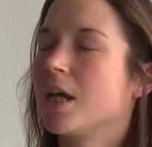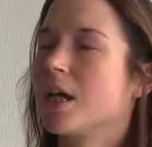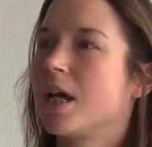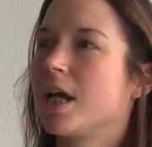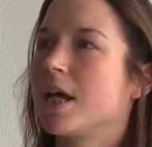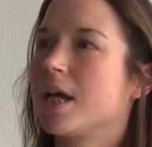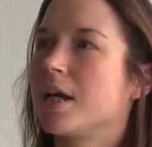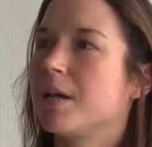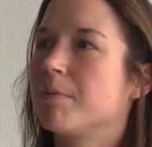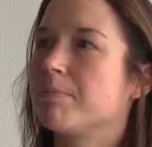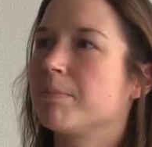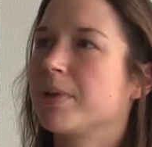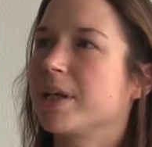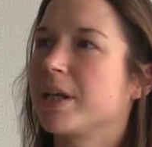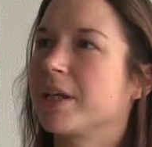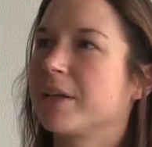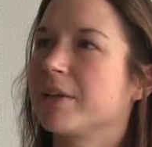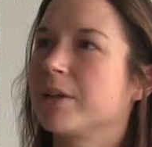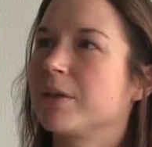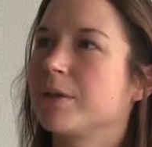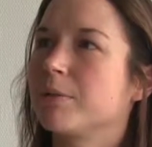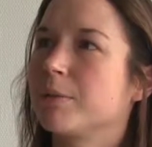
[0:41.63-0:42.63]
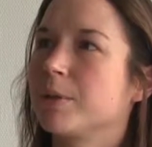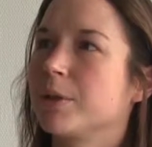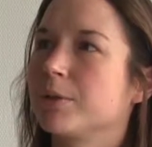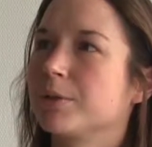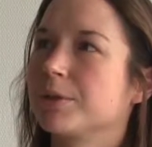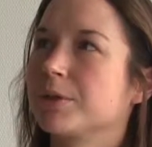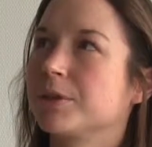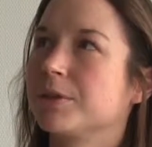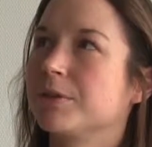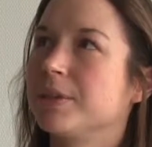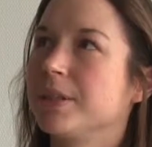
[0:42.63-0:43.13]
But I think we
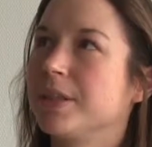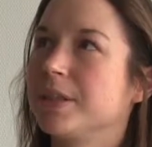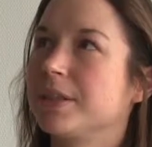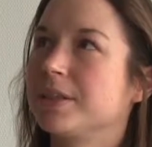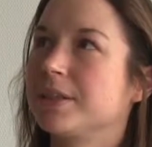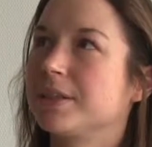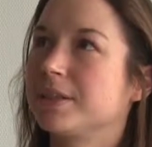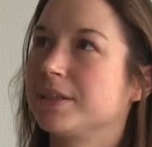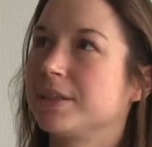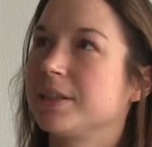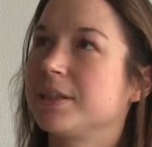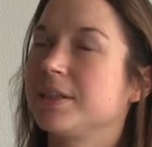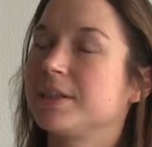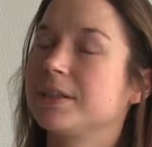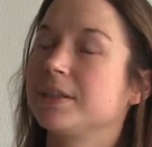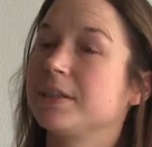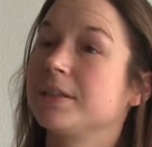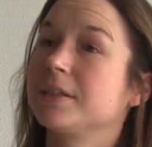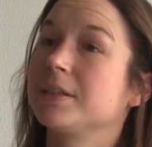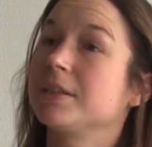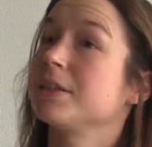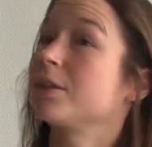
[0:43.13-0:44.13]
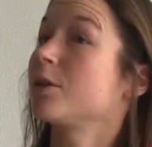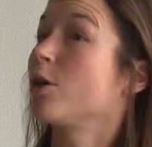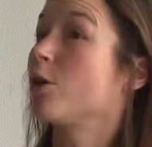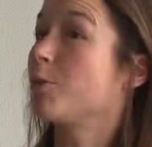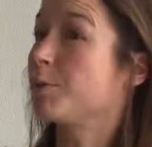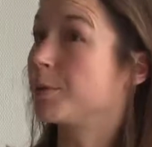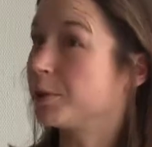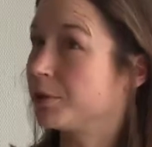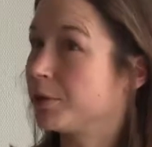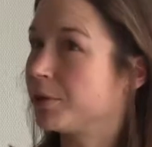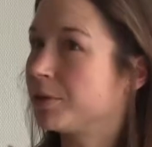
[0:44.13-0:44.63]
also need to see cities as
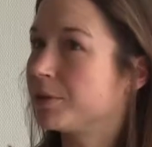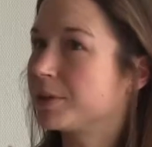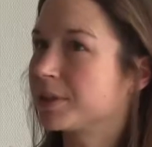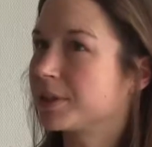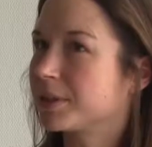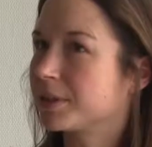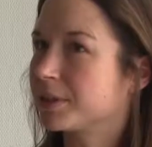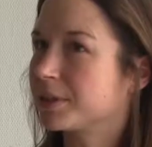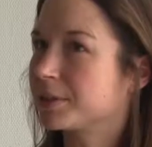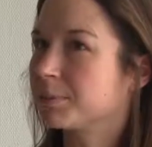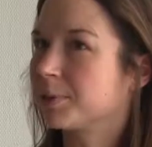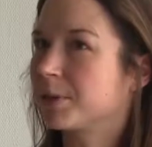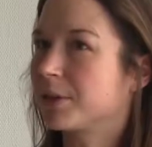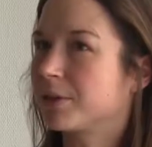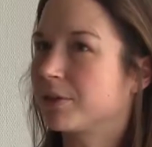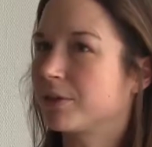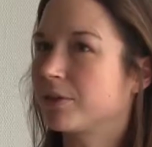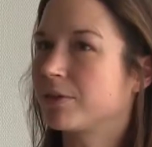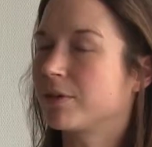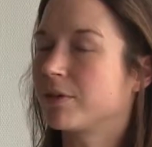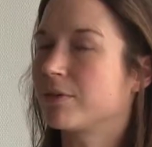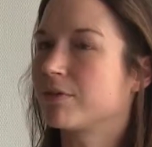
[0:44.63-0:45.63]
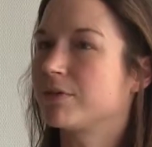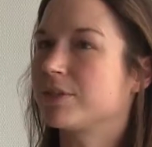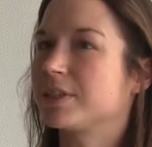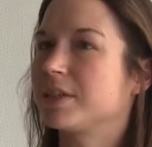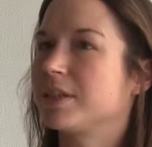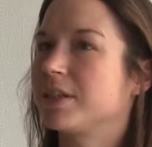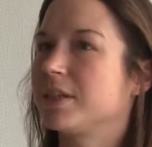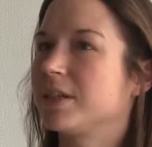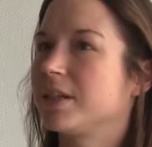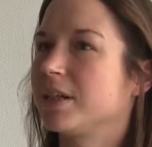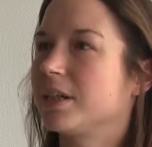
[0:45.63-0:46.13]
opportunities, because
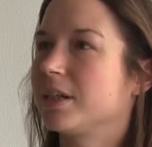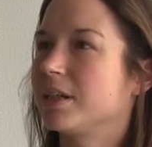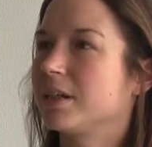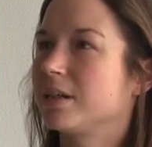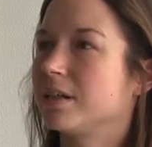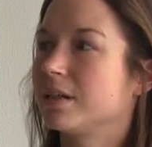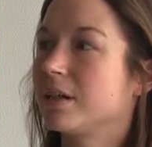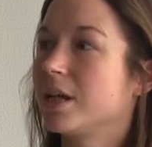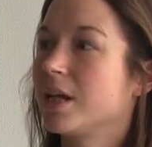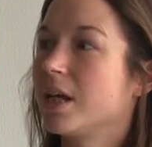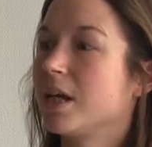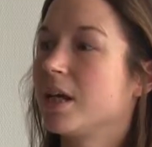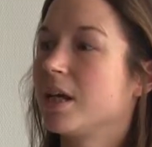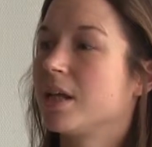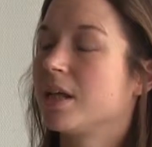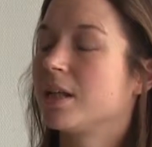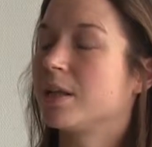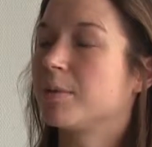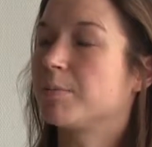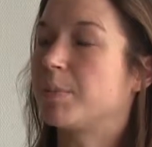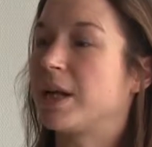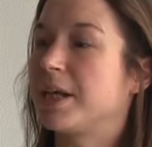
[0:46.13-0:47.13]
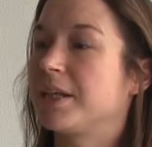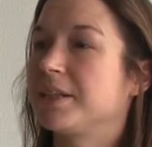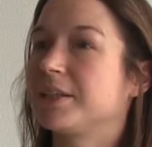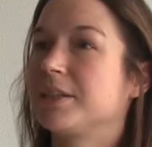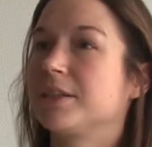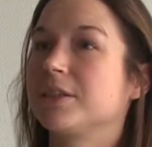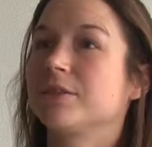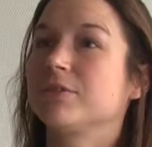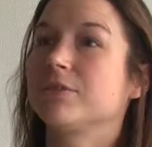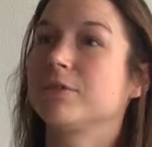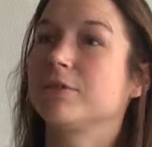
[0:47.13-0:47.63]
obviously they are the
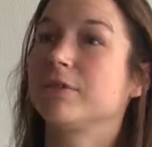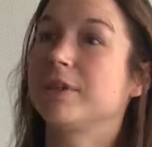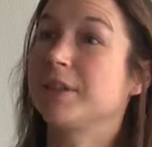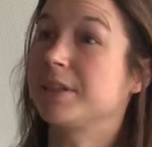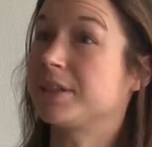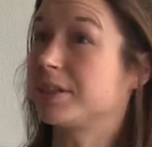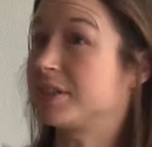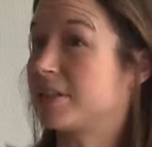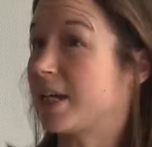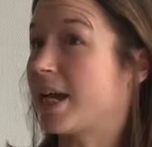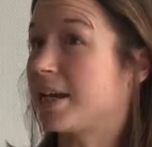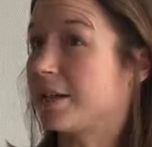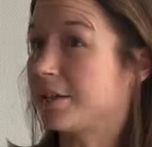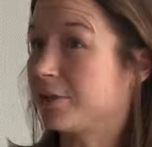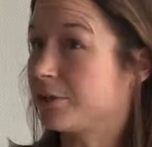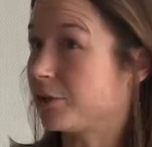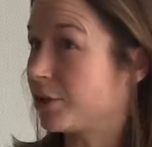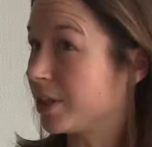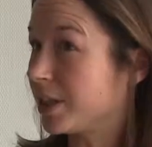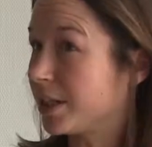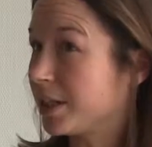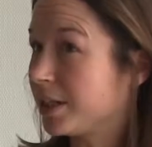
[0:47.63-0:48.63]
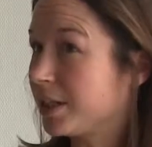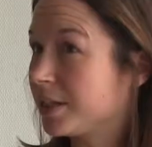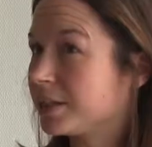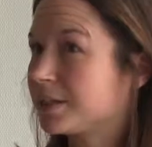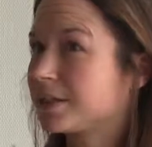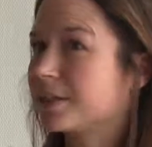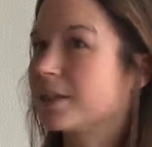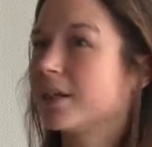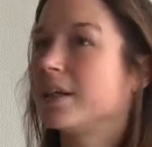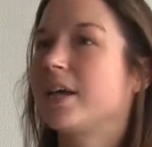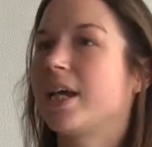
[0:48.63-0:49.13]
places of greatest energy
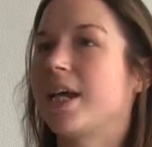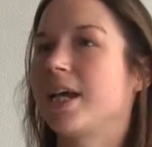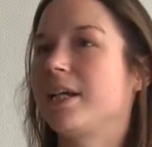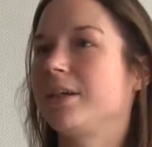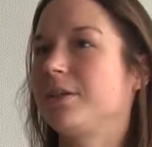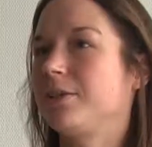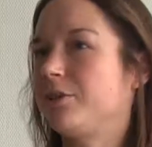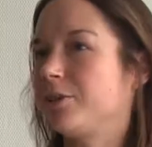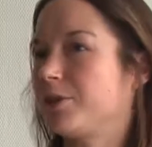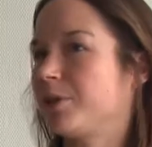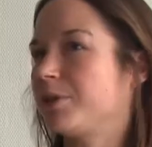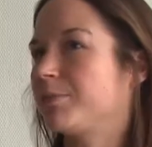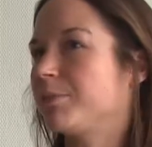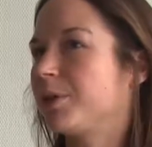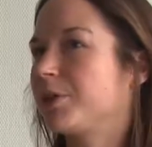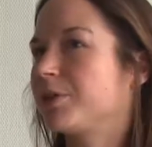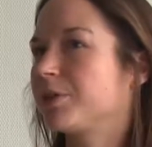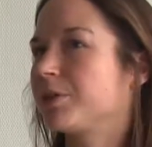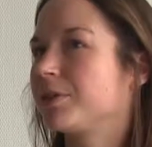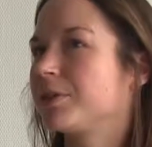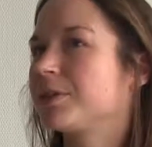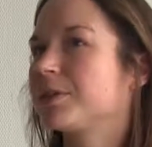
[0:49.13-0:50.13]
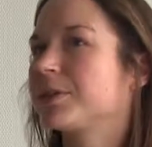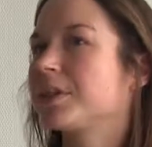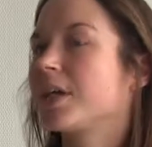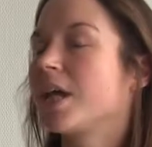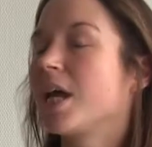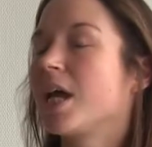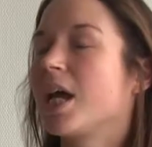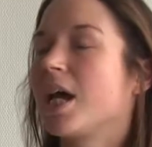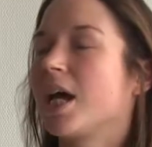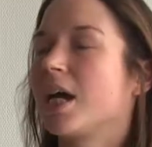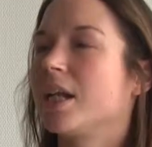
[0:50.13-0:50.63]
needs, energy emissions,
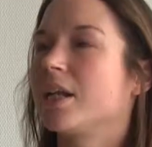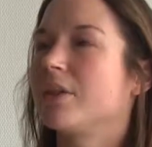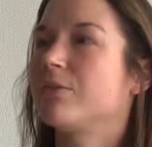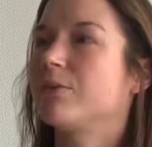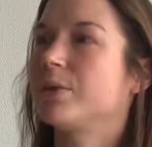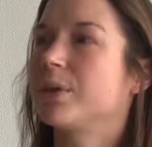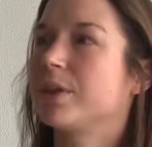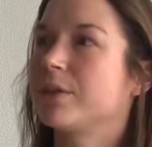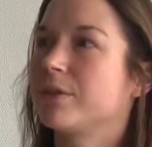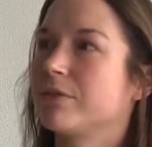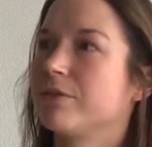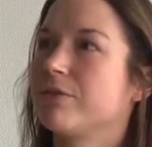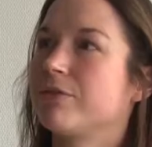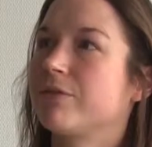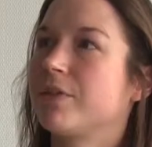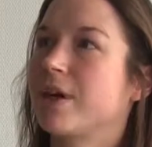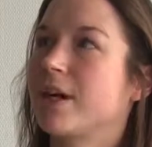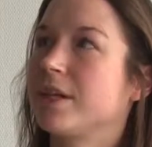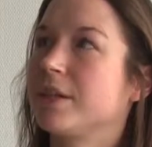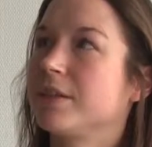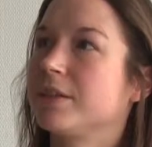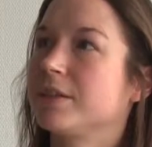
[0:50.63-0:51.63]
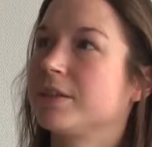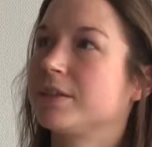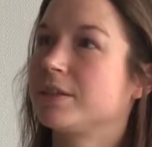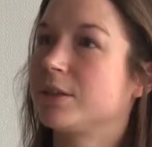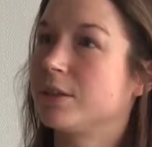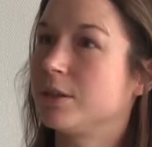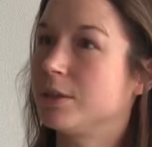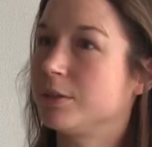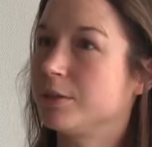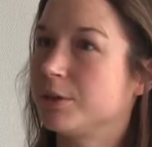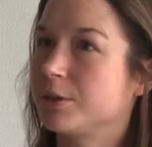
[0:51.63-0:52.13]
and if we can find
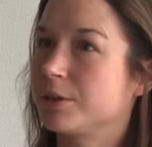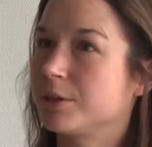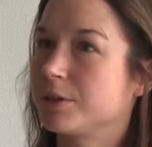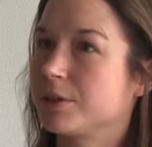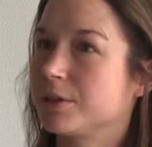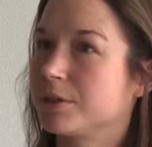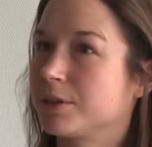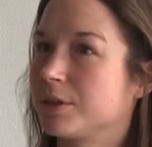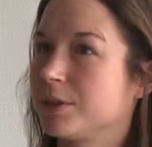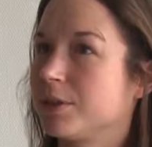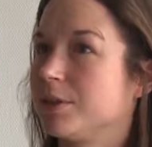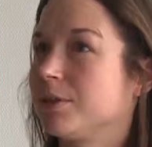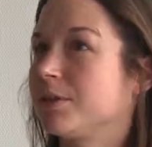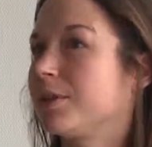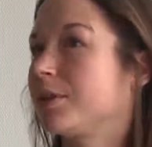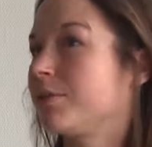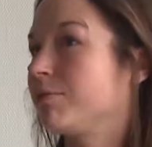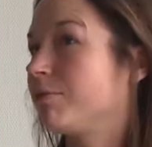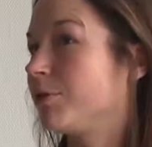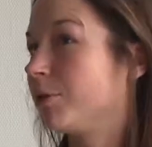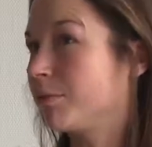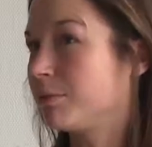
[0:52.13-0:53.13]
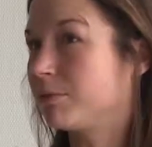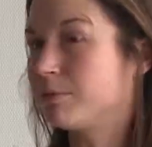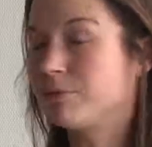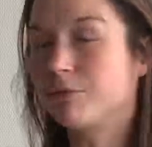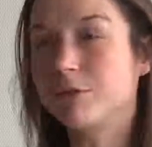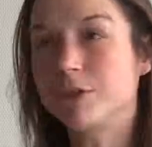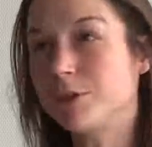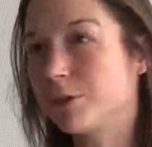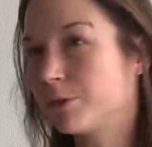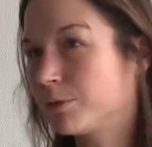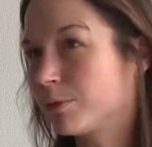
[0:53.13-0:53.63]
solutions using
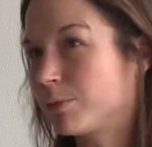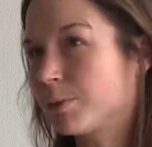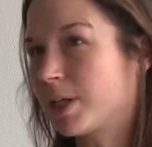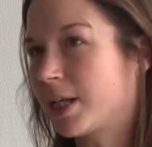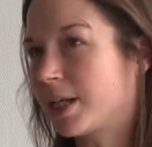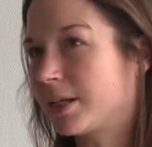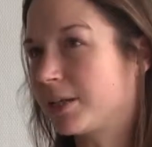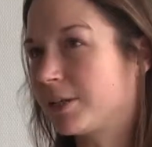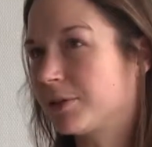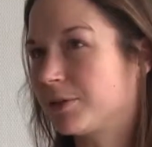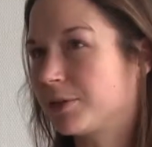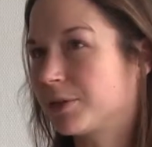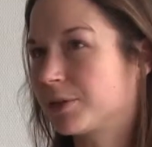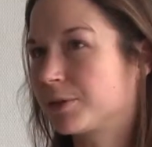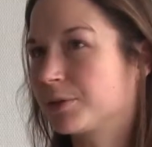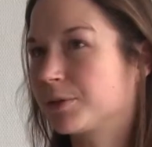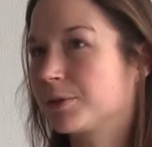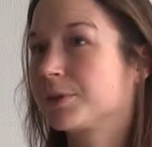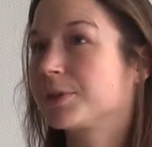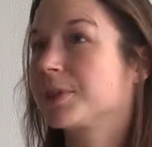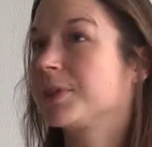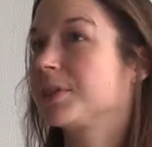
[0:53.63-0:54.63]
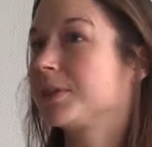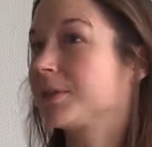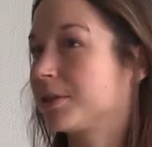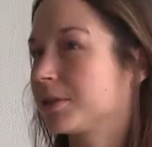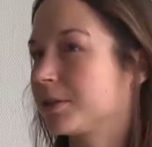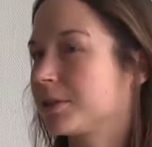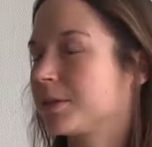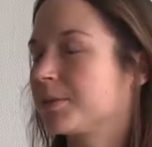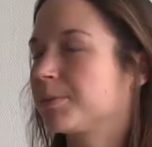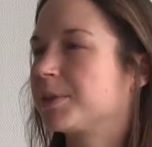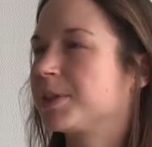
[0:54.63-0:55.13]
renewable energy sources in
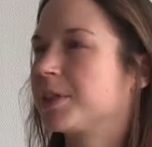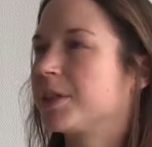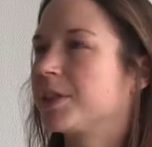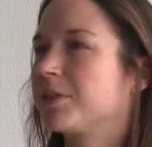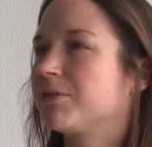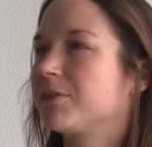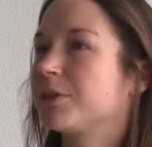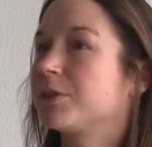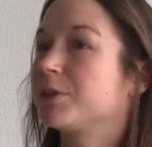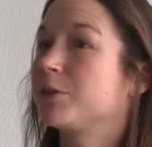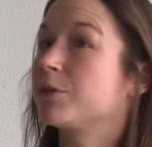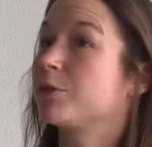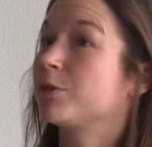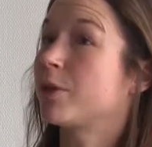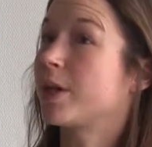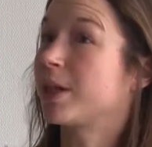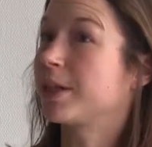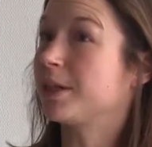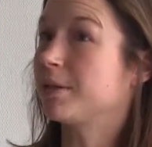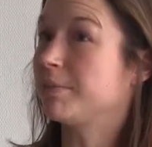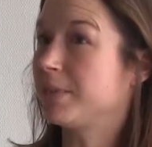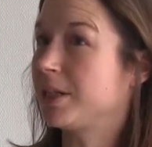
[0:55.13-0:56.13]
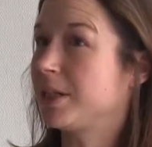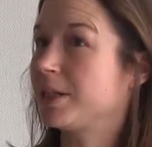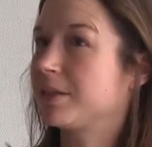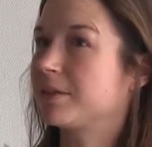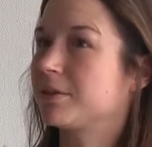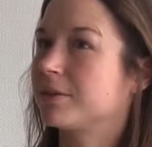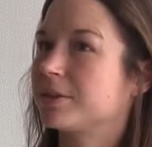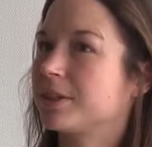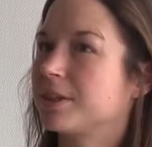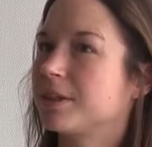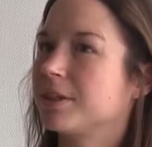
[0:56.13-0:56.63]
the subsurface to try and meet
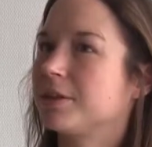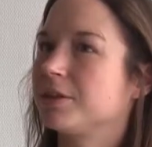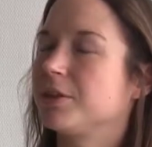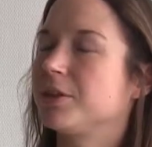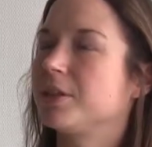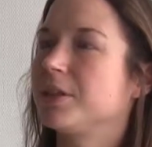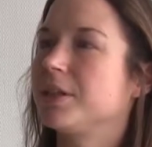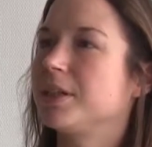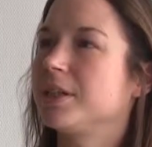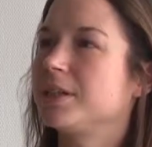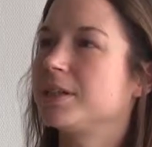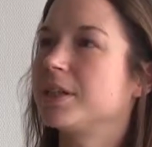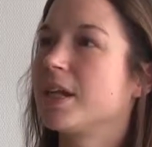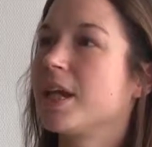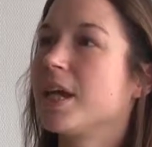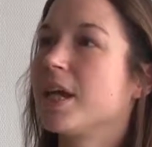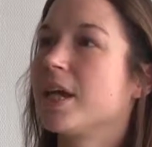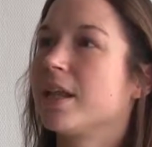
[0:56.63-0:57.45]
those energy needs,